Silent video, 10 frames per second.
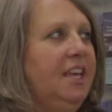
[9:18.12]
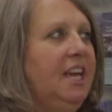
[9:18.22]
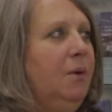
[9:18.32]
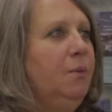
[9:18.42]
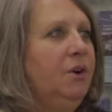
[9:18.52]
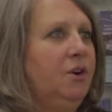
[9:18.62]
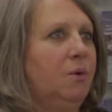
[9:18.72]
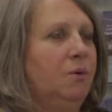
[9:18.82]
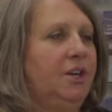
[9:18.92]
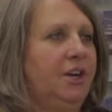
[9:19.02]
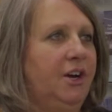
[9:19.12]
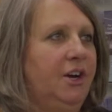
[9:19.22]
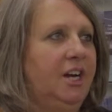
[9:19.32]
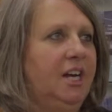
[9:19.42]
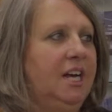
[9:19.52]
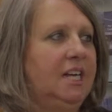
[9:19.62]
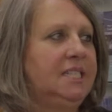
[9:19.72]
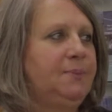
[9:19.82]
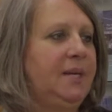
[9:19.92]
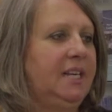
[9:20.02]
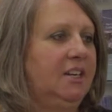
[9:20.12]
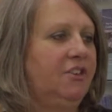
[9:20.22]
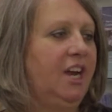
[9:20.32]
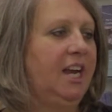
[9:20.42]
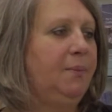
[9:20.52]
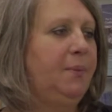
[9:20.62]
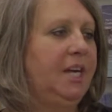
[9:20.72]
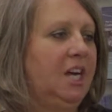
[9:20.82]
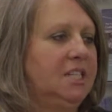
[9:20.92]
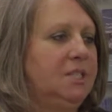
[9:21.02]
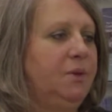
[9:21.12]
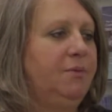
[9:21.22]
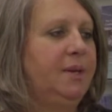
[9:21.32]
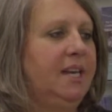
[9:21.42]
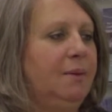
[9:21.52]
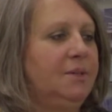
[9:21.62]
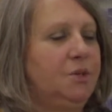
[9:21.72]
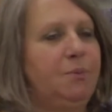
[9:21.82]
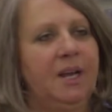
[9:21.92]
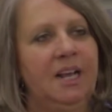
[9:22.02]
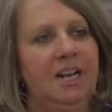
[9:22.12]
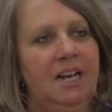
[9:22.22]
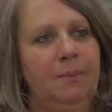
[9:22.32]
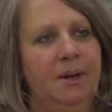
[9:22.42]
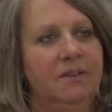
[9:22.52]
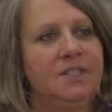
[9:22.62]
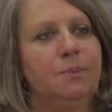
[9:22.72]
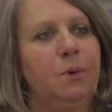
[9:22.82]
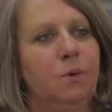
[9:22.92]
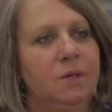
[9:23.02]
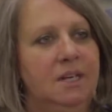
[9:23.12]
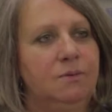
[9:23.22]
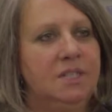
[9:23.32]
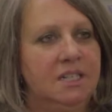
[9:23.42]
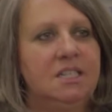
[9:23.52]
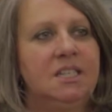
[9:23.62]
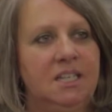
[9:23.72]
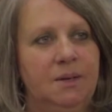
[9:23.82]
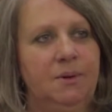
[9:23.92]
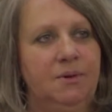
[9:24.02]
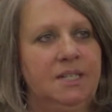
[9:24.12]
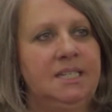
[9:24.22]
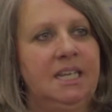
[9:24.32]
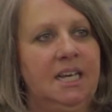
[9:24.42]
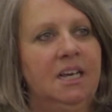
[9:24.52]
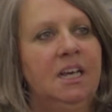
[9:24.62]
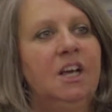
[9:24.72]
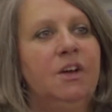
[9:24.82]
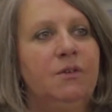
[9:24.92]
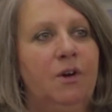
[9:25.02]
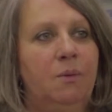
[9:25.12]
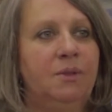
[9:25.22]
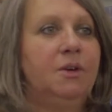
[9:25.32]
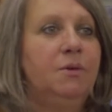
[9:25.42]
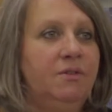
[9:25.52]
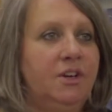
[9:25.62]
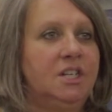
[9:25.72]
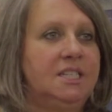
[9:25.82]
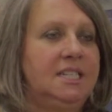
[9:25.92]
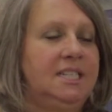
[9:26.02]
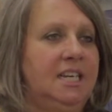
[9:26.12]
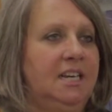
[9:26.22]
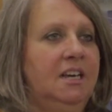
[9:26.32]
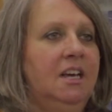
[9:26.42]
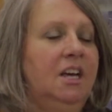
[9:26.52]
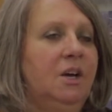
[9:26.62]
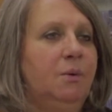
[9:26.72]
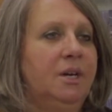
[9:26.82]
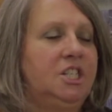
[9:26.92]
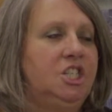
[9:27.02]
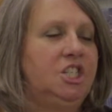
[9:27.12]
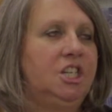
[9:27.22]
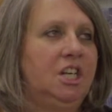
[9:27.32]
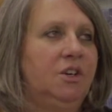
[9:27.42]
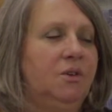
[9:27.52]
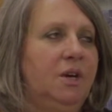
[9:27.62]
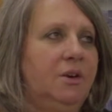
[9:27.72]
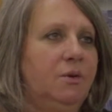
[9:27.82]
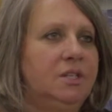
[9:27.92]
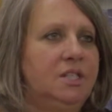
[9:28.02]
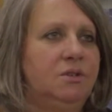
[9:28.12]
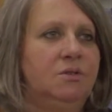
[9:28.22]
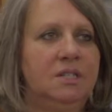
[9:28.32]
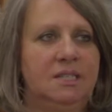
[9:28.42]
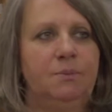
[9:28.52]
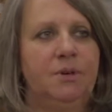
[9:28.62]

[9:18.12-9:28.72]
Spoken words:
think our role here has been great because we've been able to bring a little bit of support out into the community from the university, which, you know, I know the students